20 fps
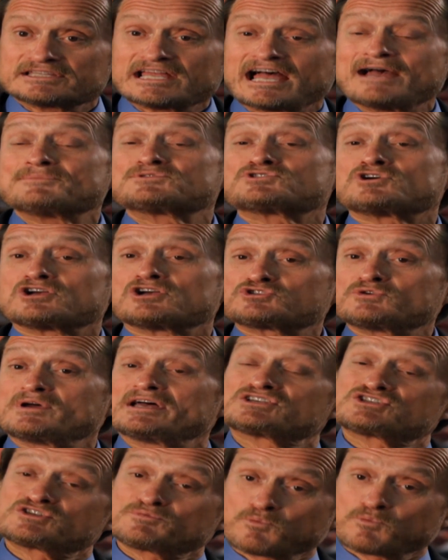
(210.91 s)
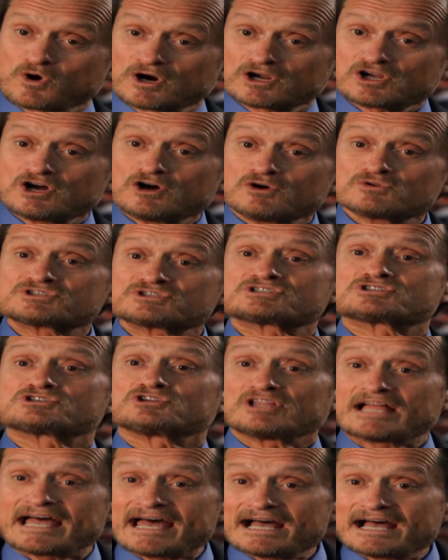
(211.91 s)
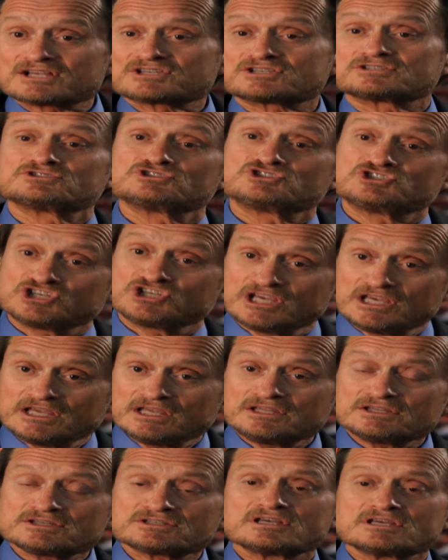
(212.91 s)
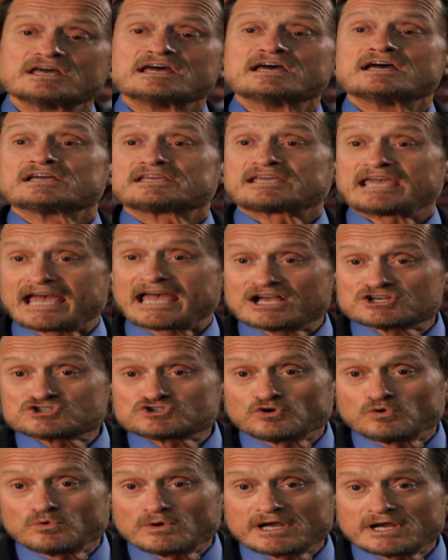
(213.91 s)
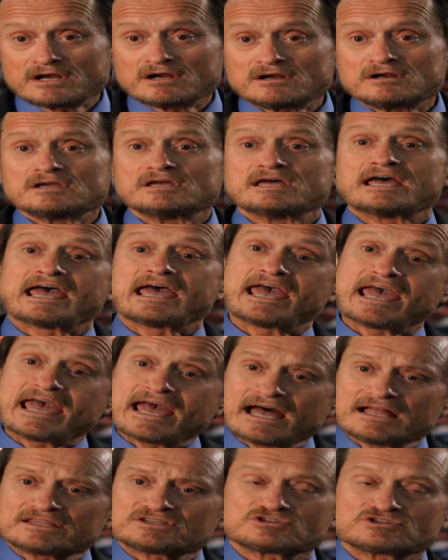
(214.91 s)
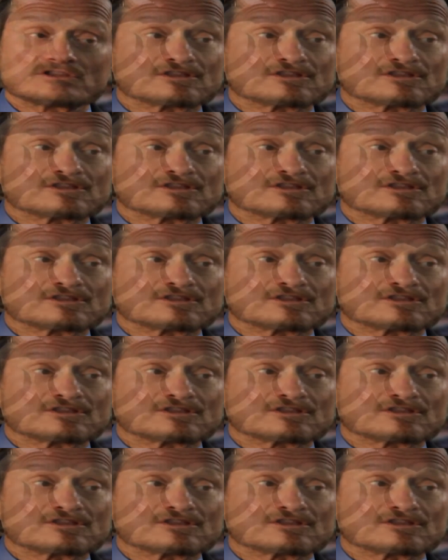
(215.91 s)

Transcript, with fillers: Diamond's also has sport coats, slacks, jeans, casual wear, hats,